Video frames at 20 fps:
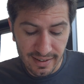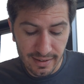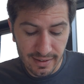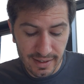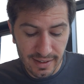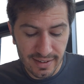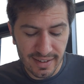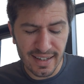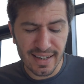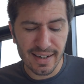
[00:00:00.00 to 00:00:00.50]

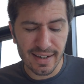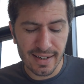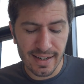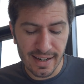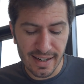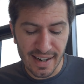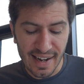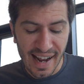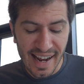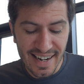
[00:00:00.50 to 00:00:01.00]

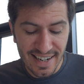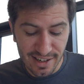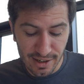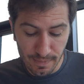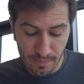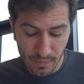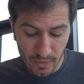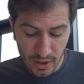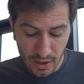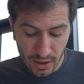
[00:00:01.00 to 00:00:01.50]

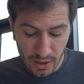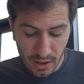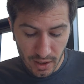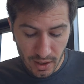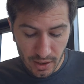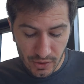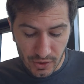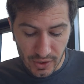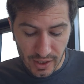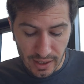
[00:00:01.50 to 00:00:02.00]
disinclination
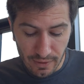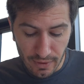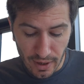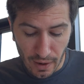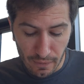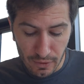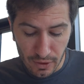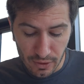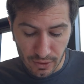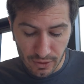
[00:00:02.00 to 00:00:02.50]
to give
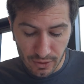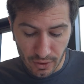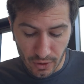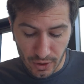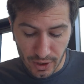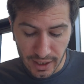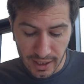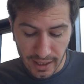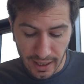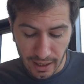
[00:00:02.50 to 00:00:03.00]
evidence
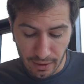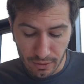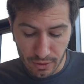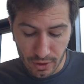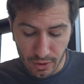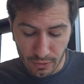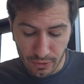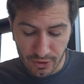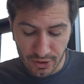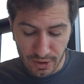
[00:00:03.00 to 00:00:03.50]
on account
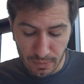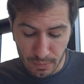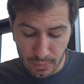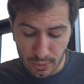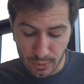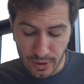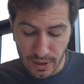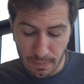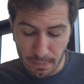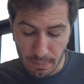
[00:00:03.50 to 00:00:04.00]
of
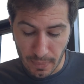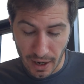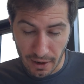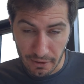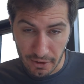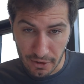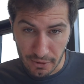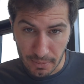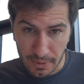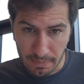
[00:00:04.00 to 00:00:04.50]
simple
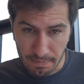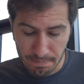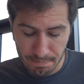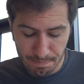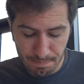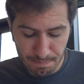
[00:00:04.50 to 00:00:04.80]
embarrassment.